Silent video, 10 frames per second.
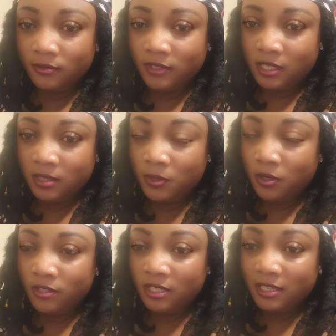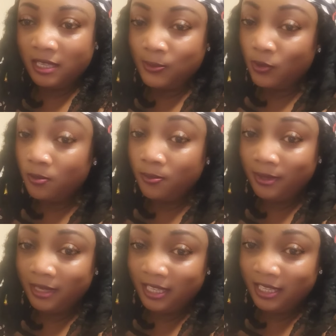Yes, because it kept on
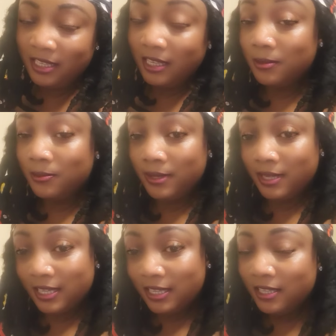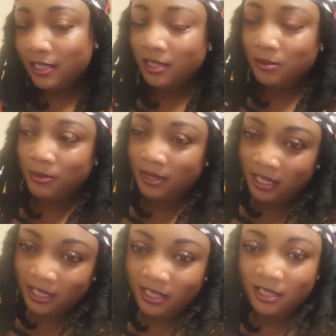pleading and pleading and
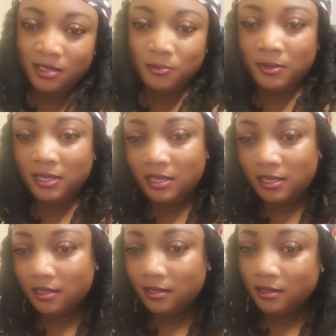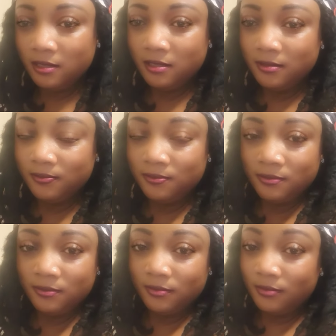pleading and pleading.
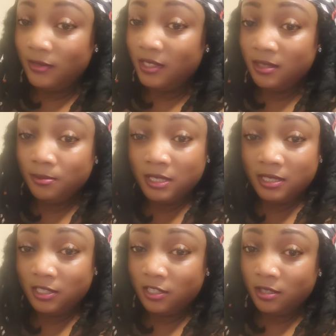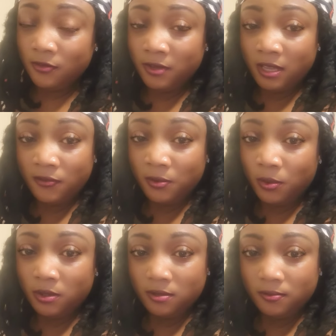This message is not for
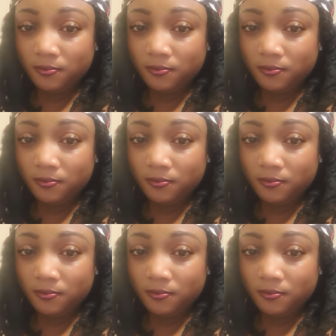everyone.